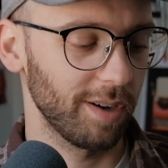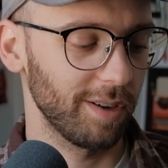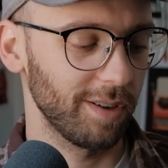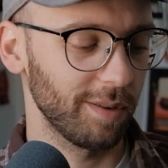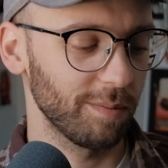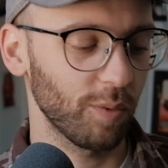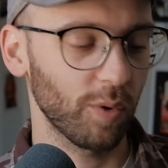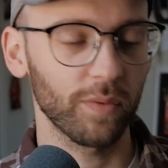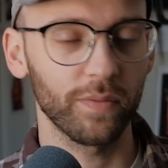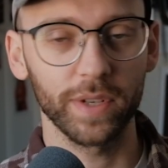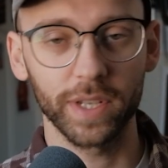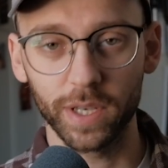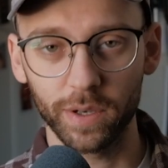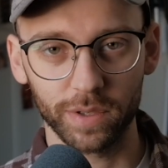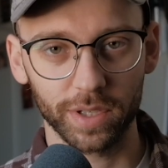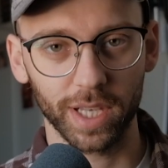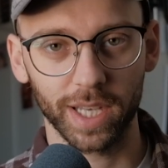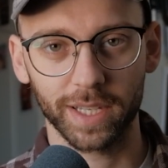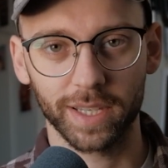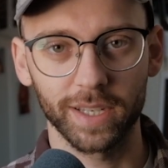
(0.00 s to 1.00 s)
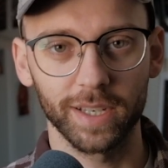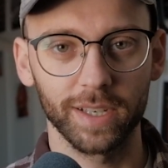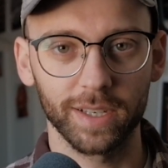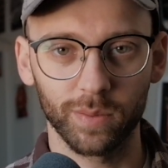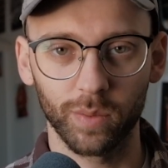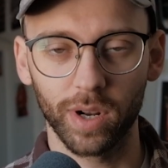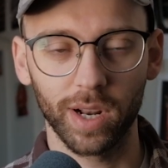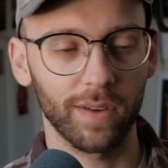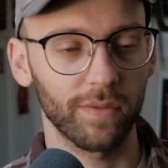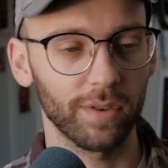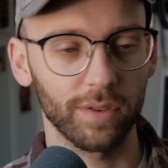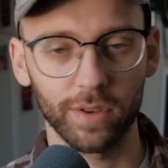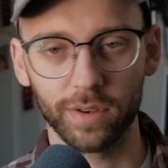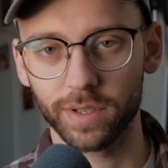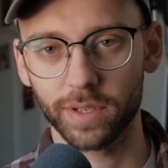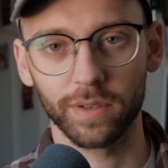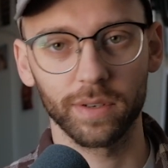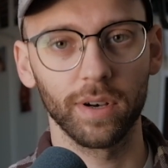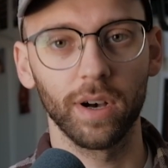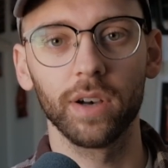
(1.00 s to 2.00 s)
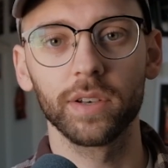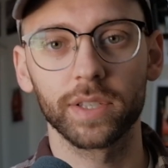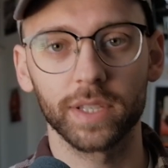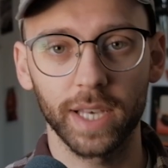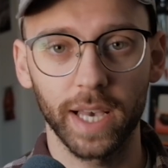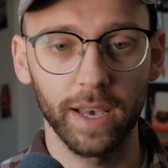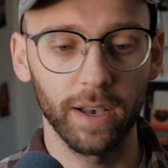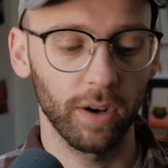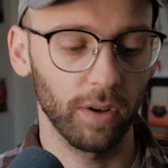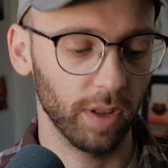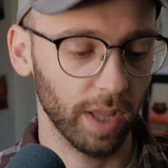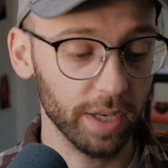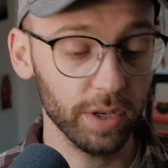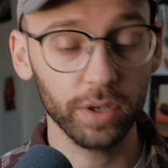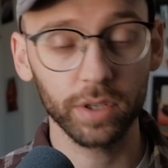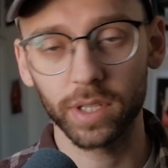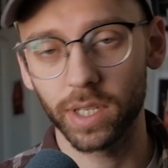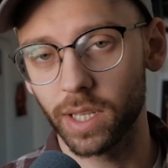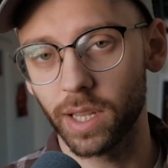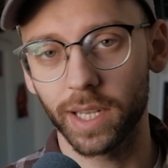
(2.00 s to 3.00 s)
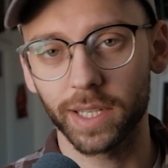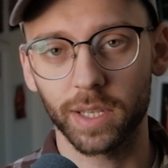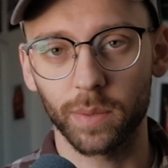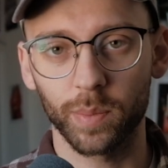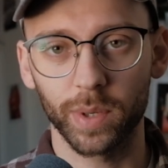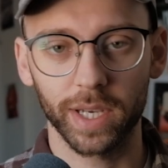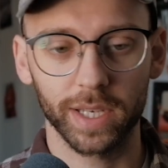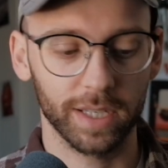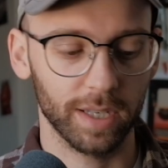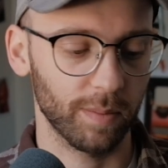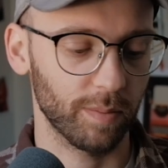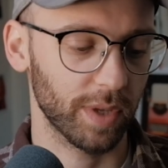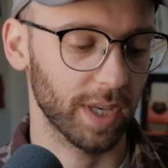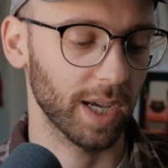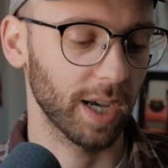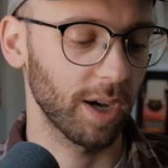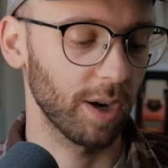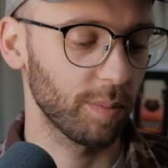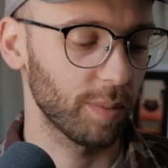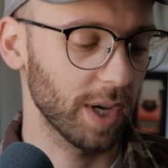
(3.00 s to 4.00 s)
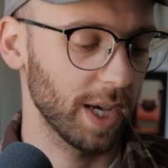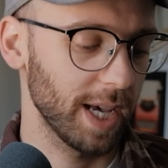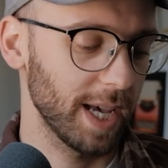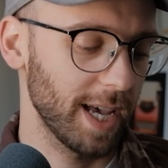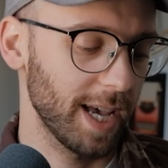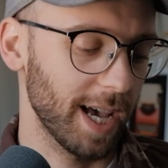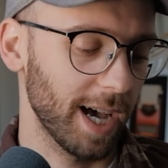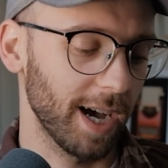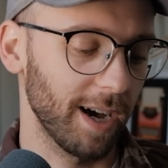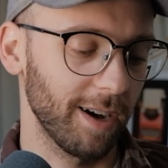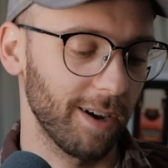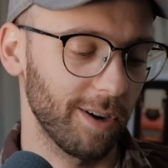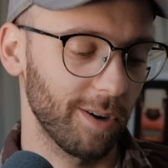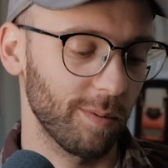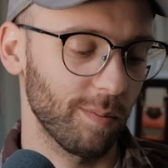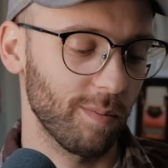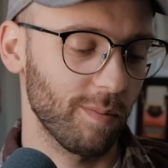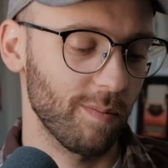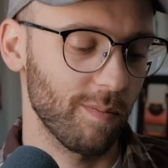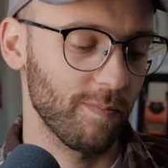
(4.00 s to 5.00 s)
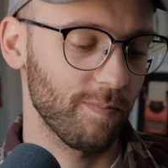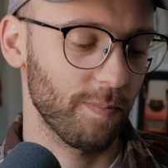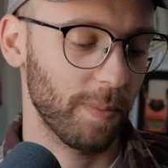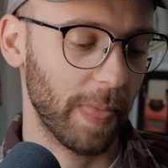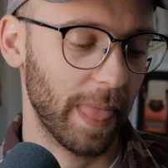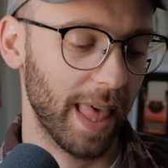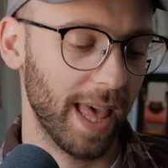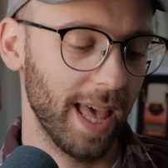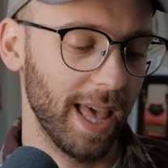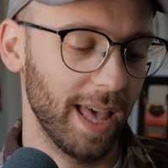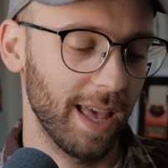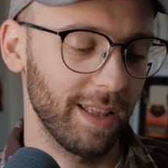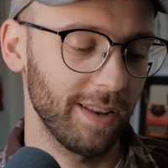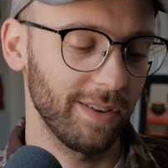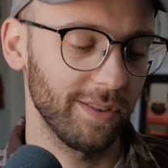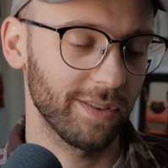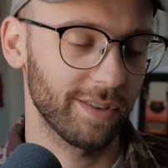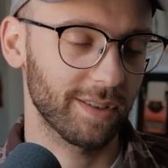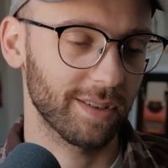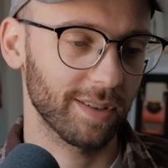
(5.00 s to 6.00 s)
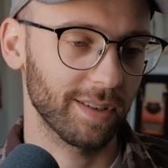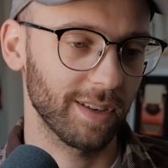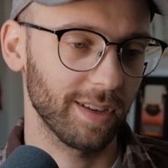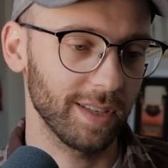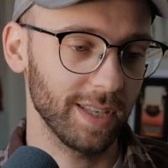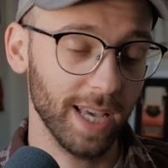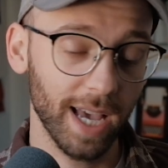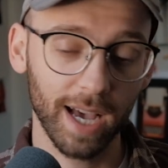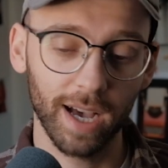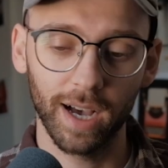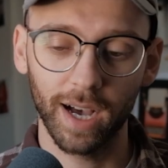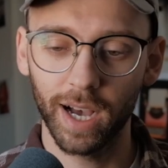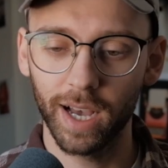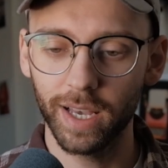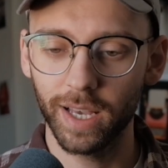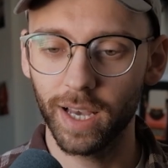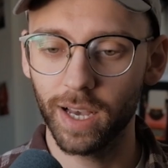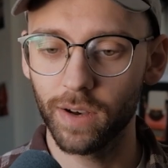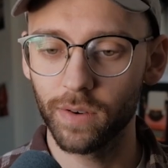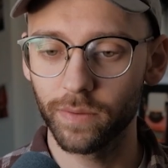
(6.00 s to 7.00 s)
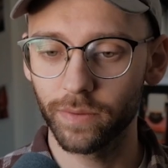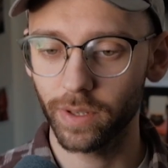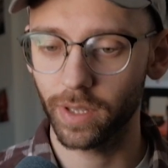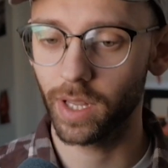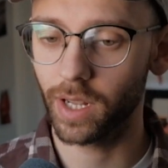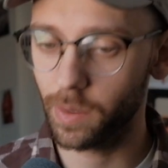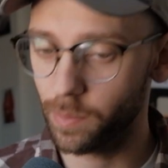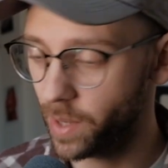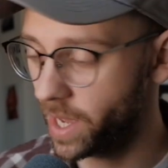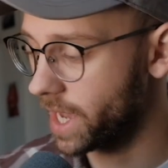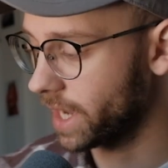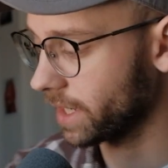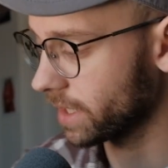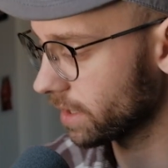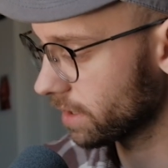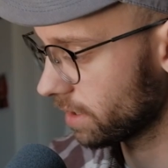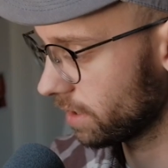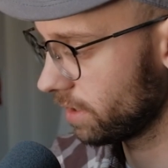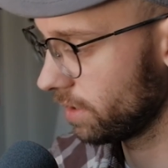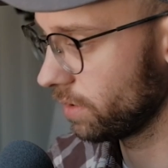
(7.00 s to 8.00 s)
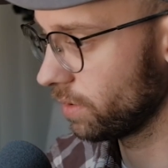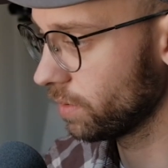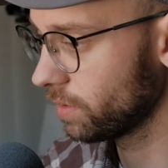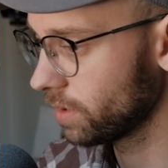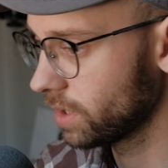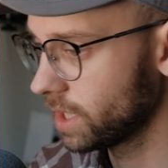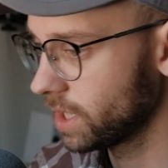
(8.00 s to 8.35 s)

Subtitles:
more videos like this whenever there's a sale. I usually like to pick something up. And yeah, I have a lot of packing to do.